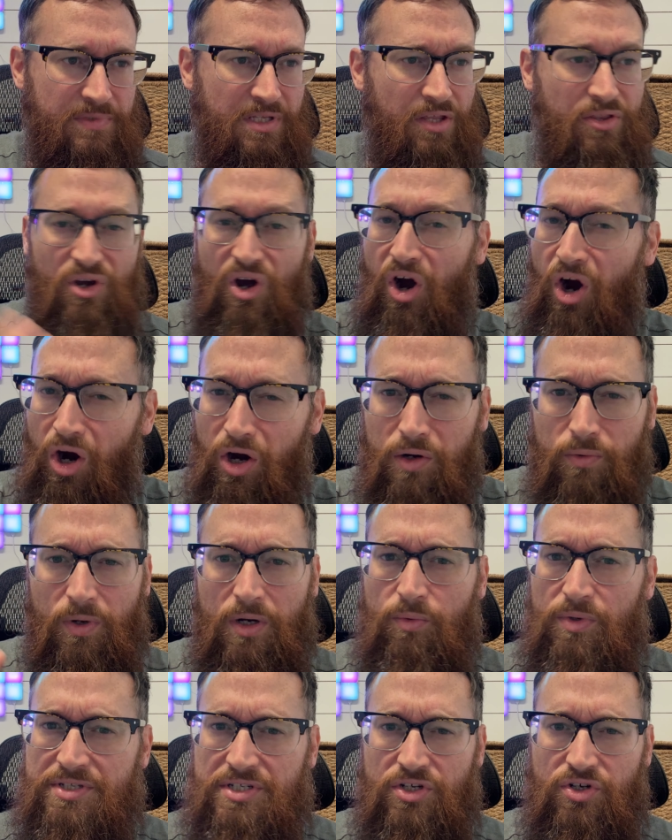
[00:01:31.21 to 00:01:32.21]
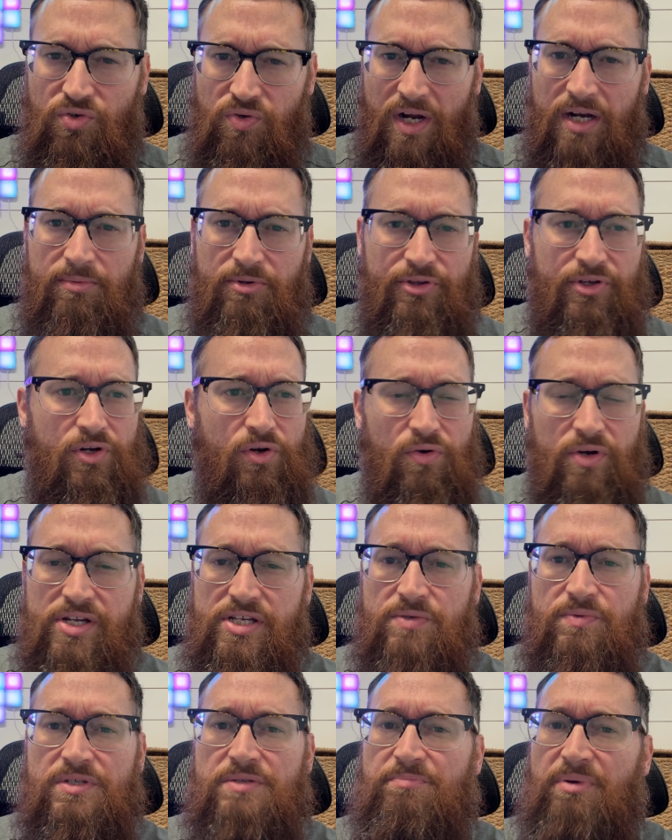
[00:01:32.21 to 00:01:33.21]
The hardware was incredible. The
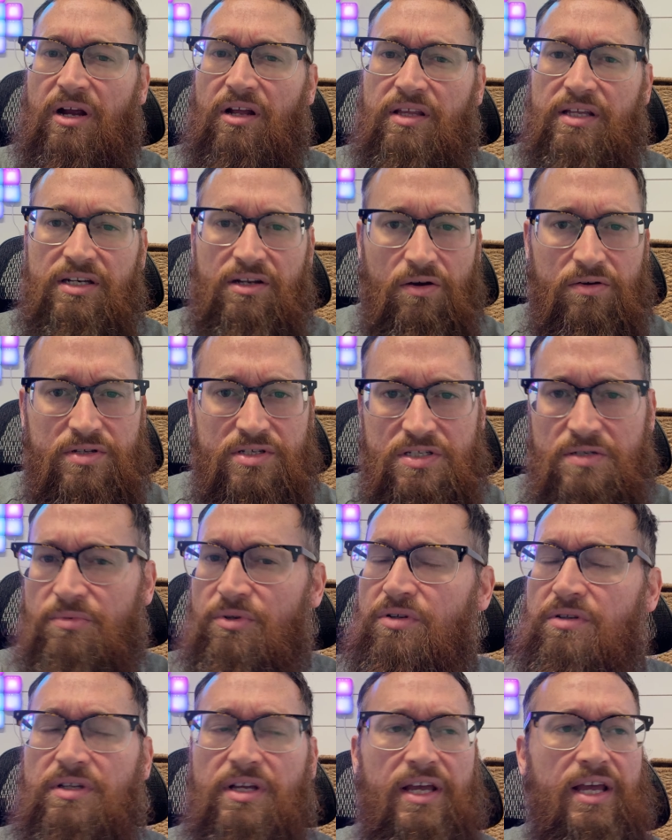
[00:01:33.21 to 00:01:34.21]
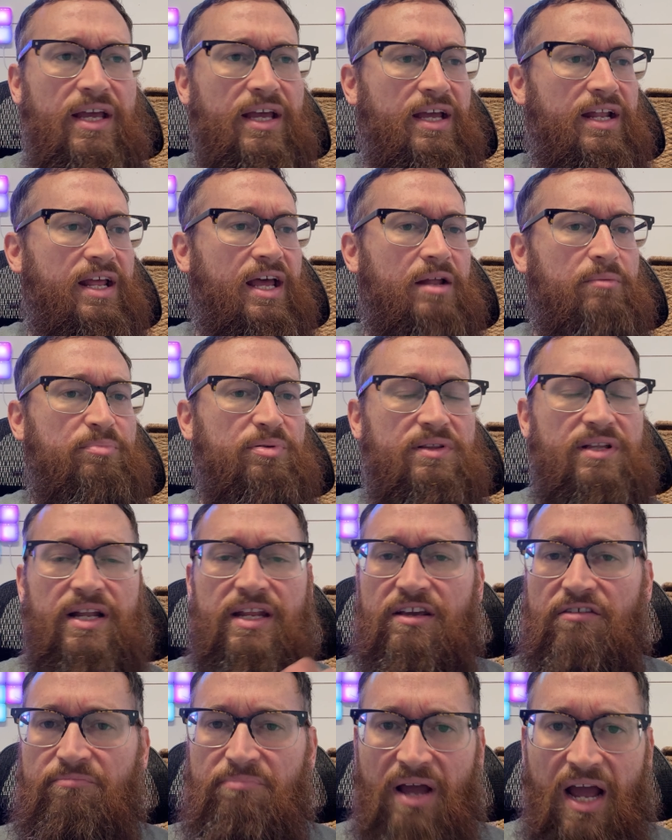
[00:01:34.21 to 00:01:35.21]
crease was barely noticeable. It had plenty
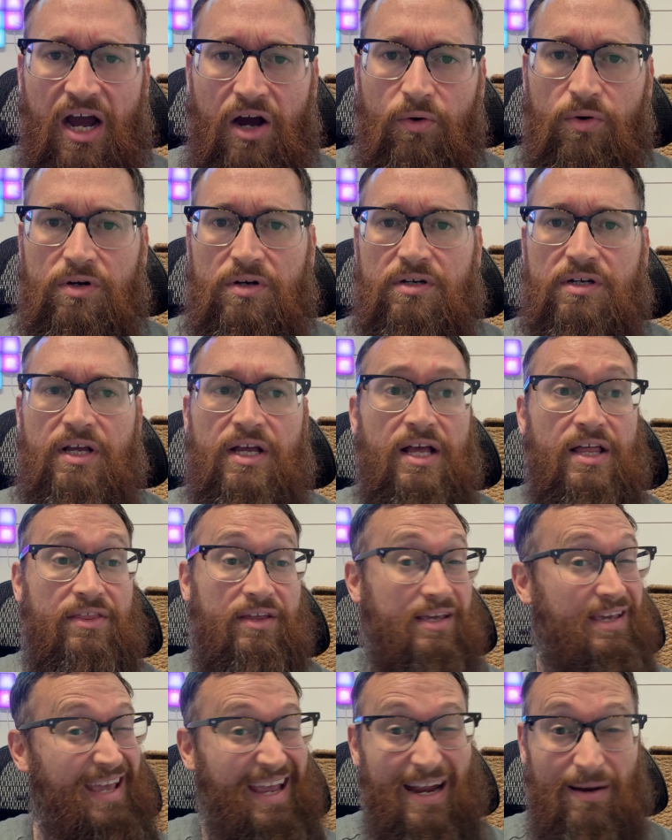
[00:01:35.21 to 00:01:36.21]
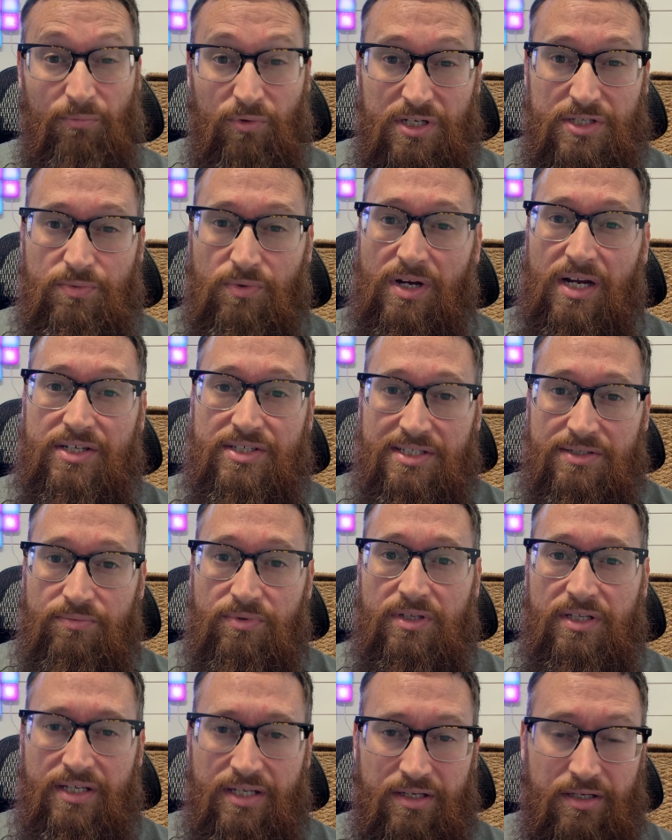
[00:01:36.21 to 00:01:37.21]
of power. The cameras were actually
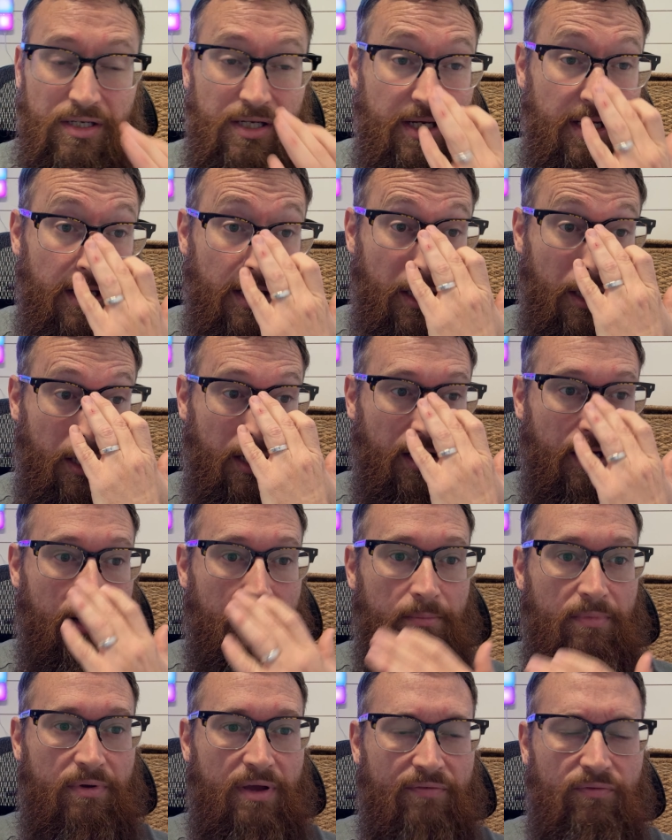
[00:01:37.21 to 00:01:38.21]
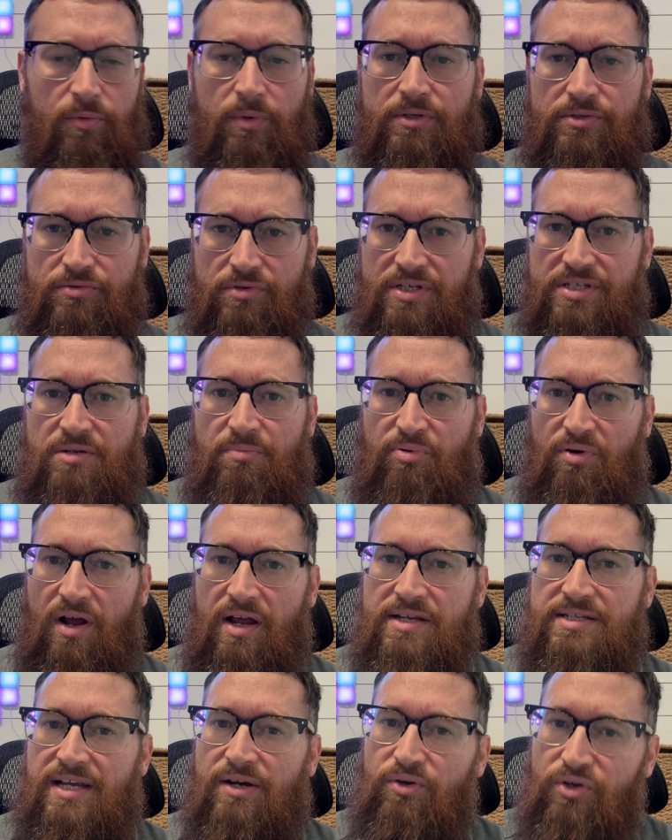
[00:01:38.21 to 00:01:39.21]
really good. Everyone was really
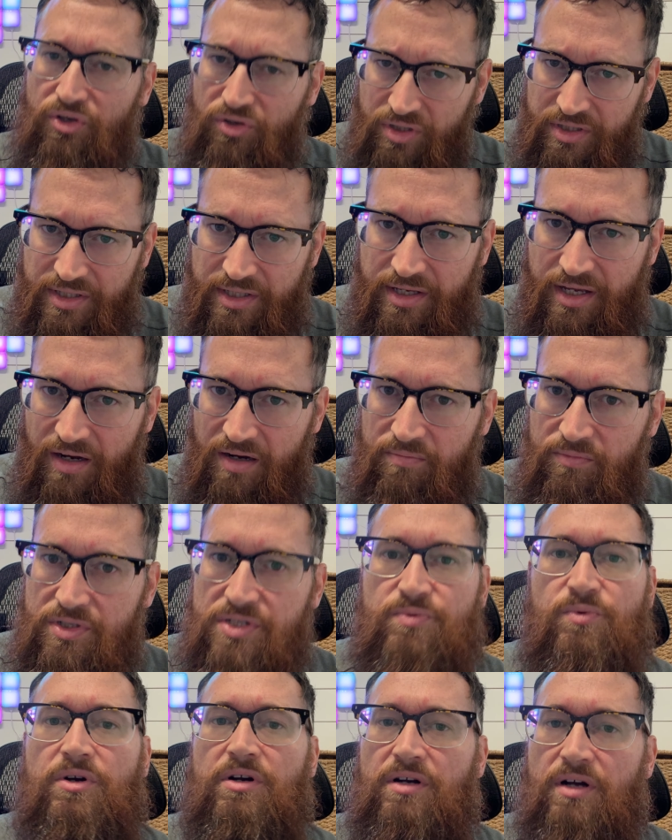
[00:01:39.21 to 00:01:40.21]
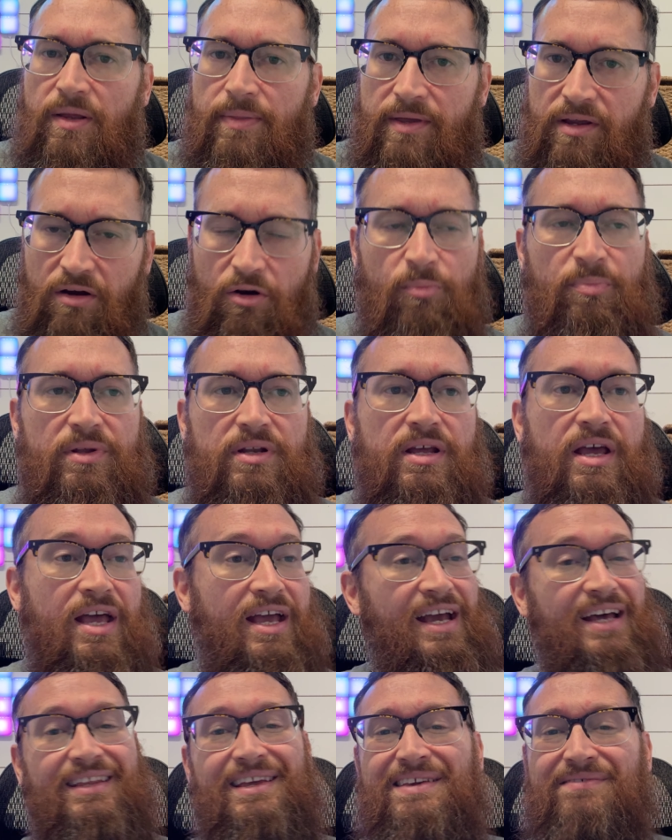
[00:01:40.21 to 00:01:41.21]
surprised how good the cameras were on the Open,
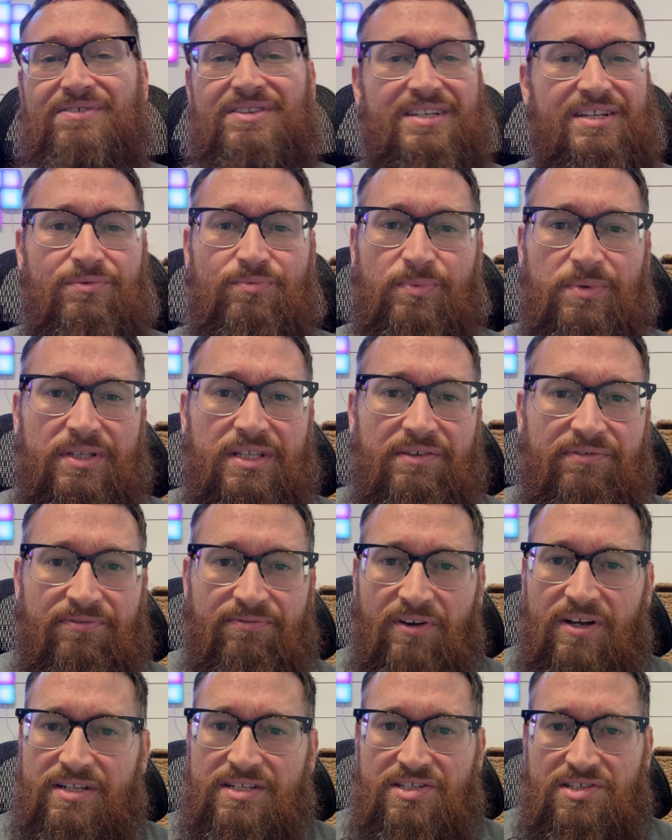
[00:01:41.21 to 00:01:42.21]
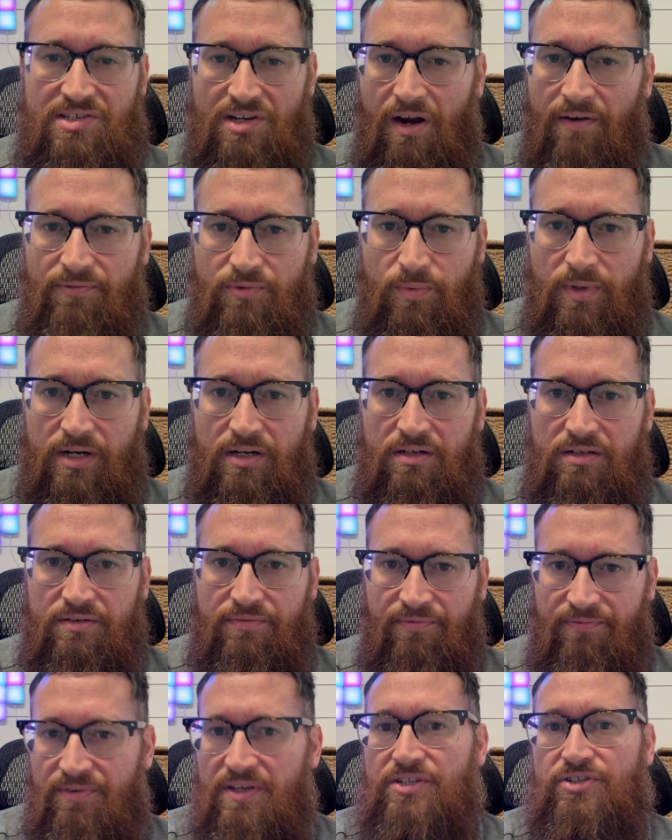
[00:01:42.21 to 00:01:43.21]
and they even did really fun software
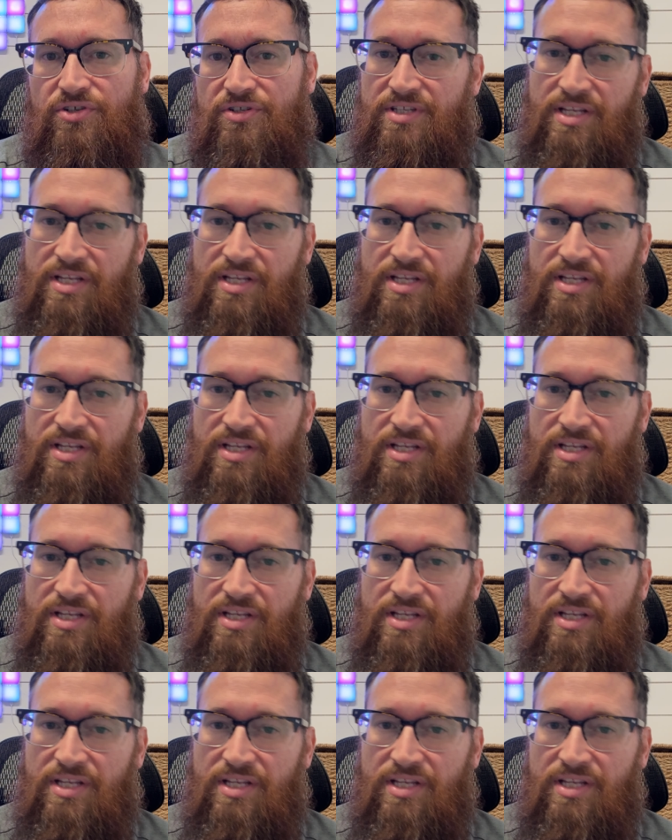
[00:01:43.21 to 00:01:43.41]
features.